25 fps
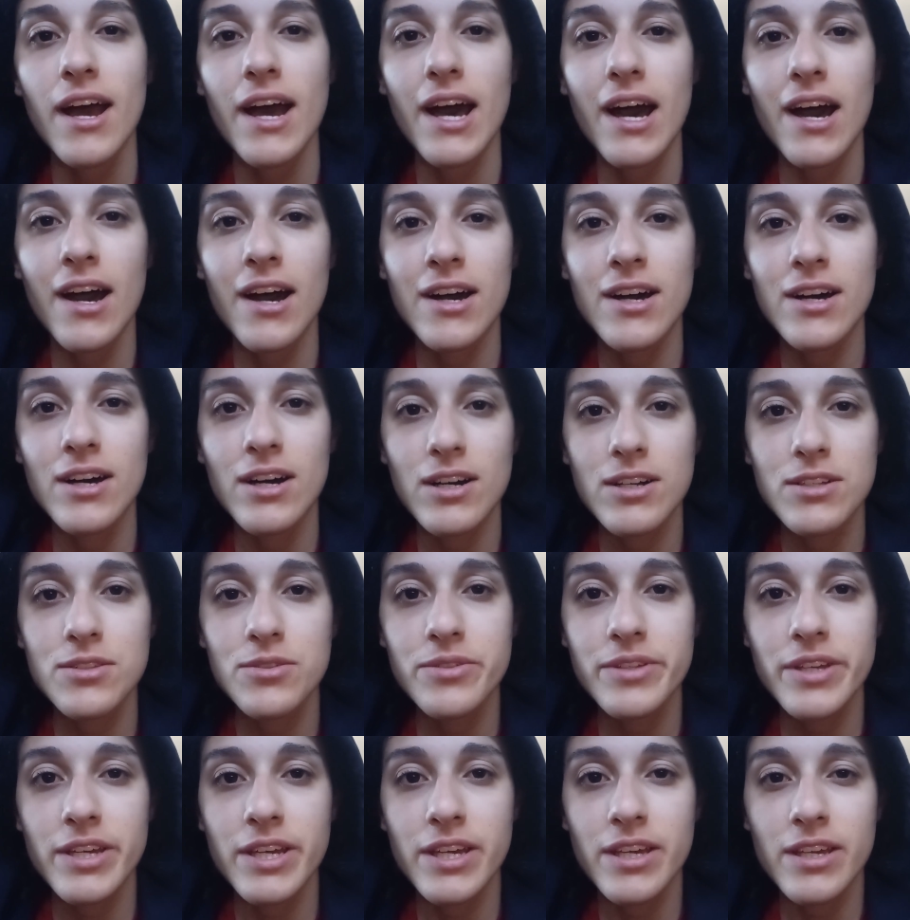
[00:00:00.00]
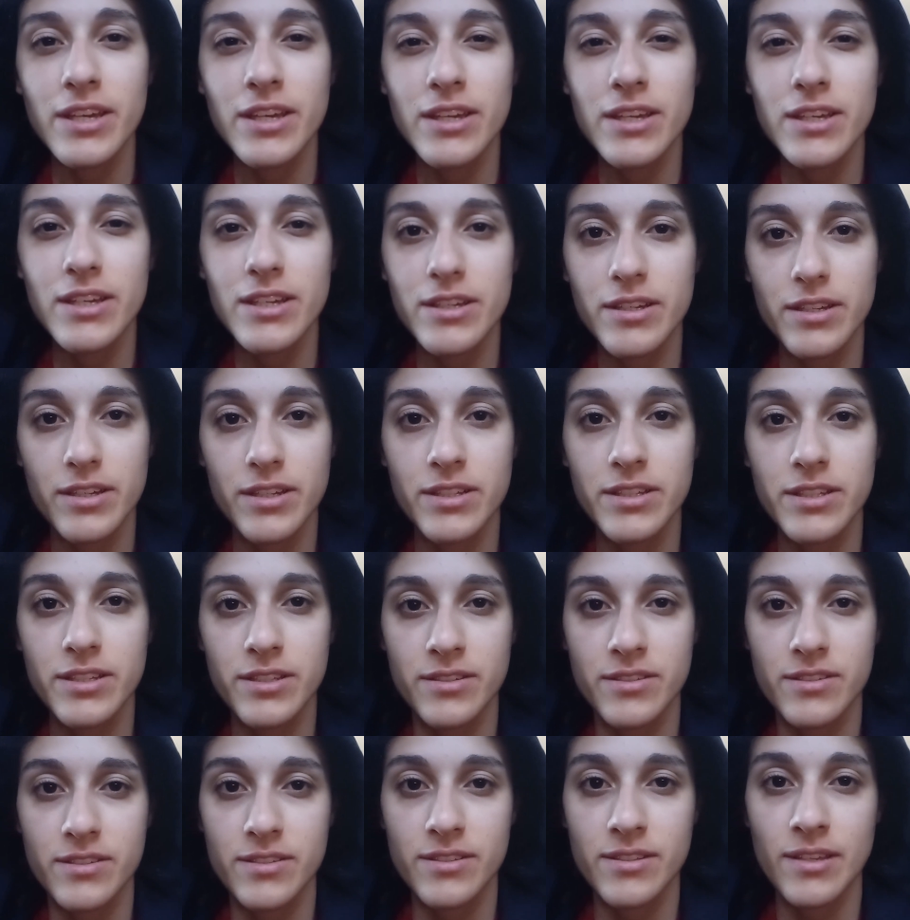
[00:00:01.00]
Today it
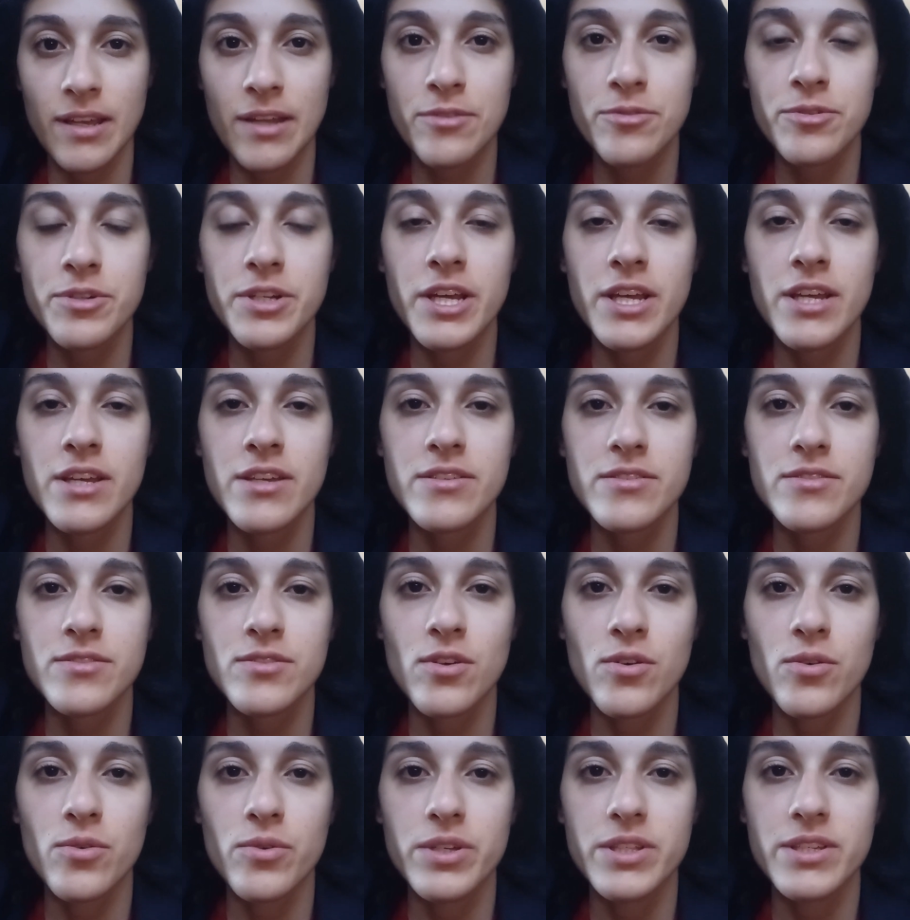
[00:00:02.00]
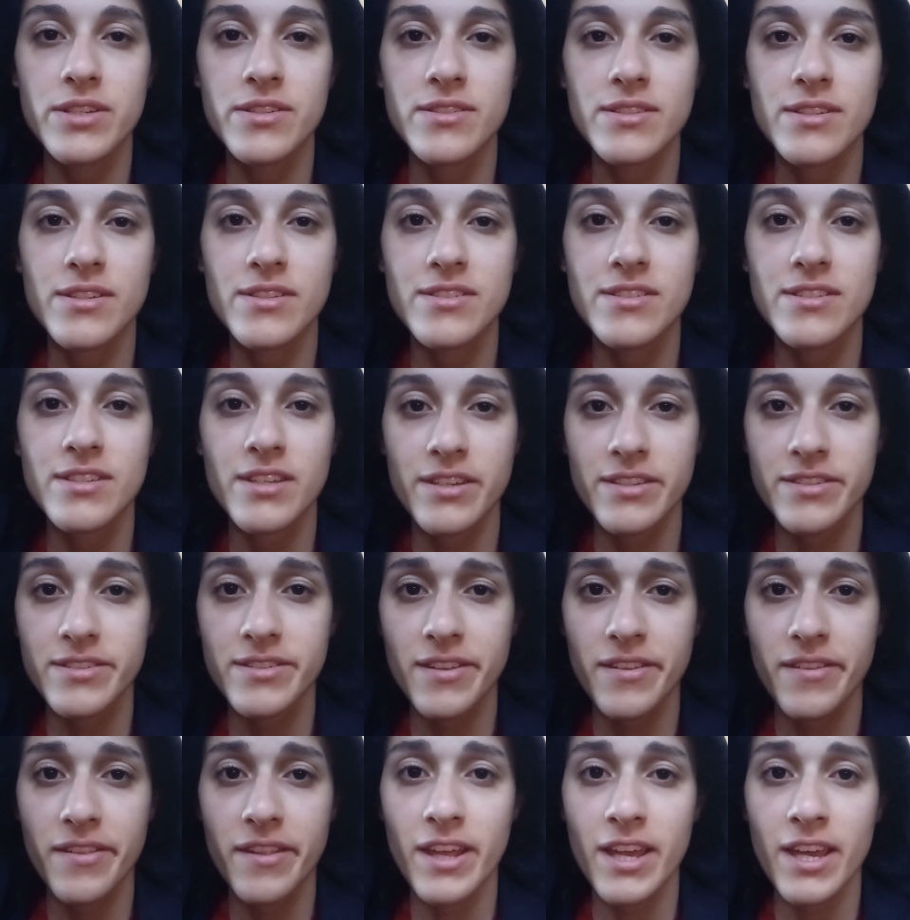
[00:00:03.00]
is Saturday, so it is the
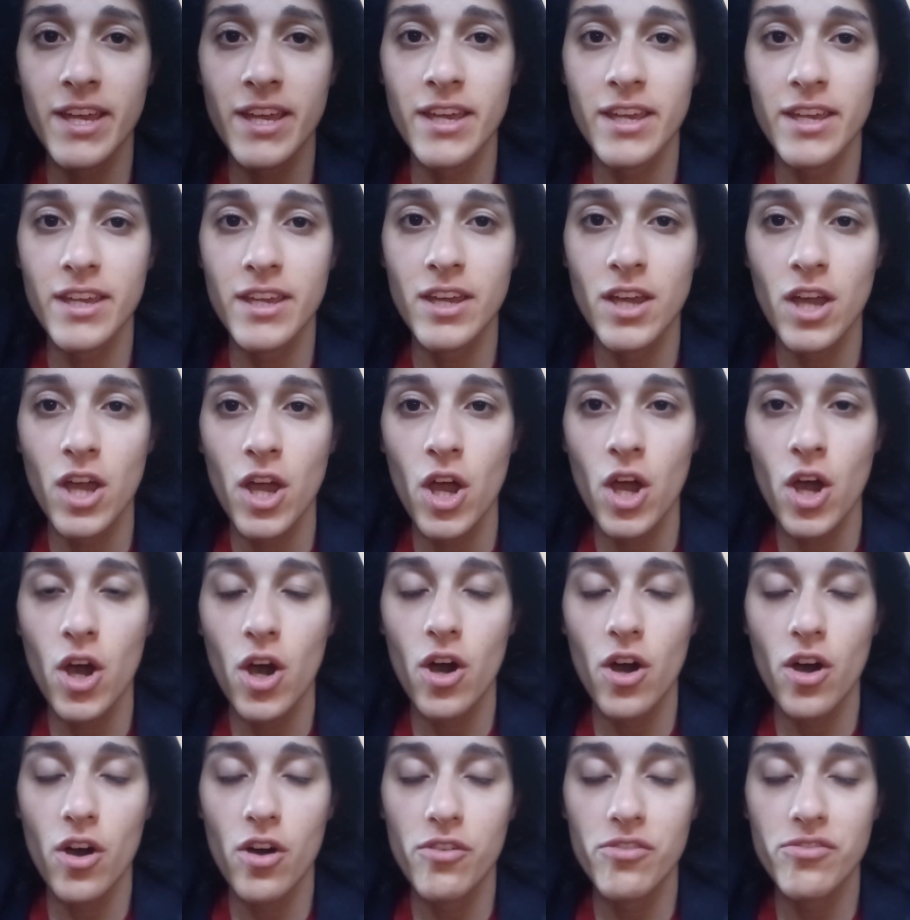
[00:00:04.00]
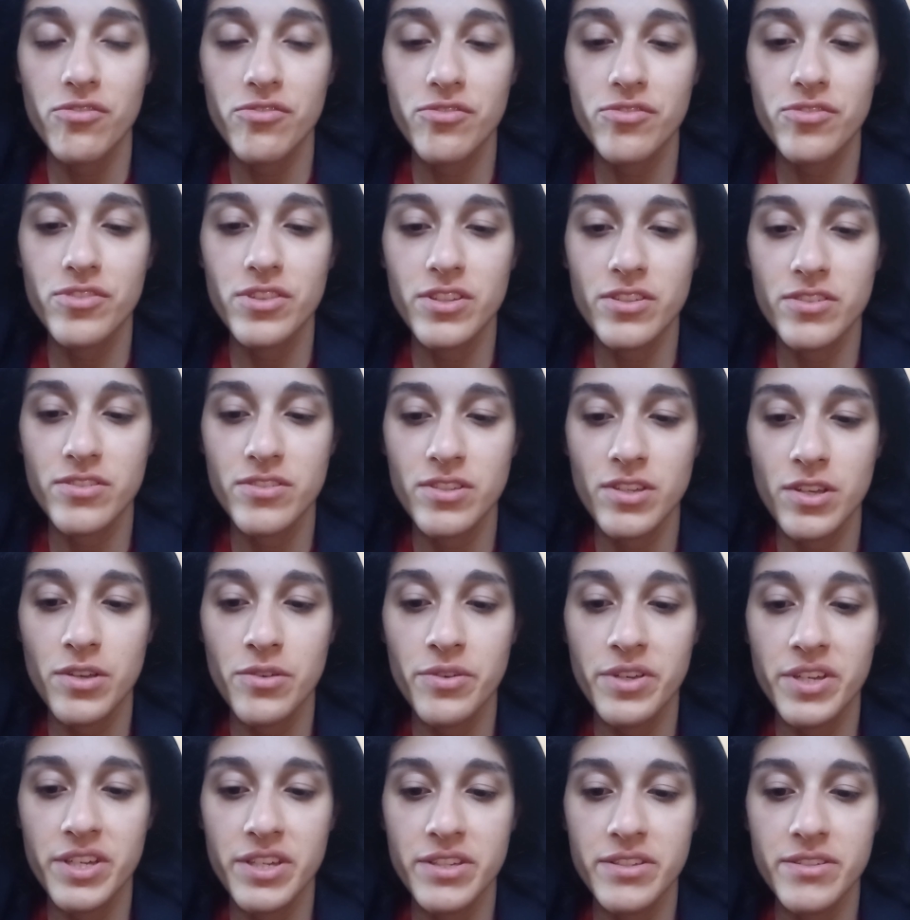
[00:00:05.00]
sixth day of the
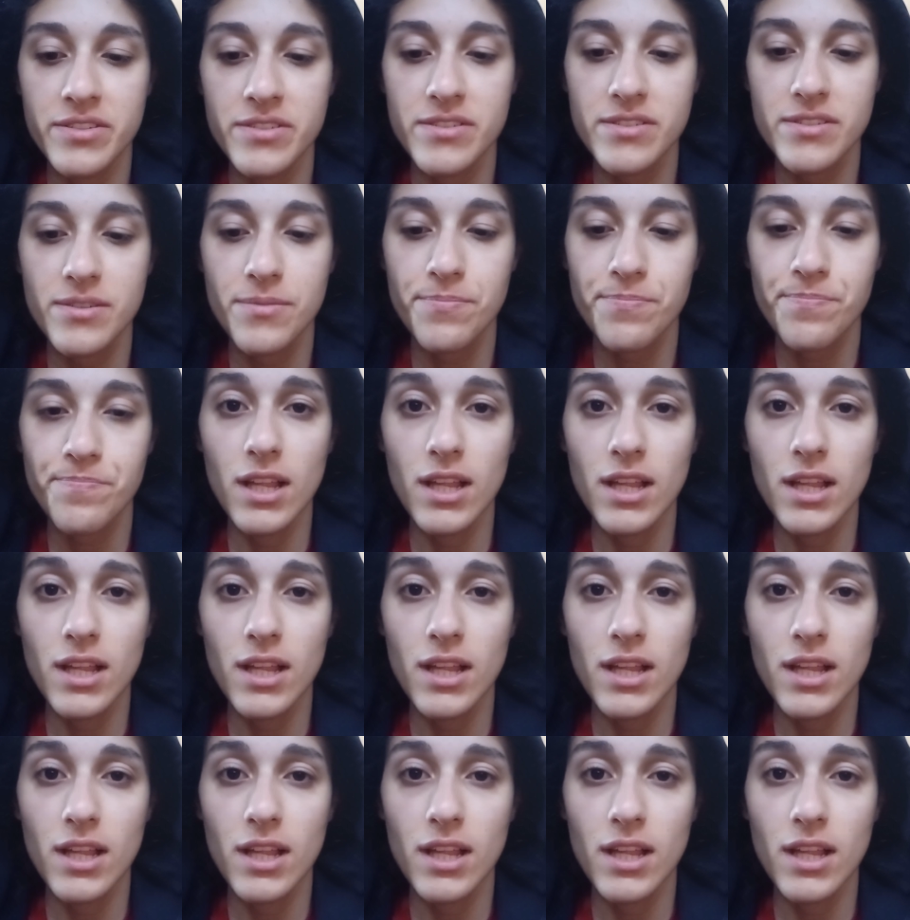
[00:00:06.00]
series,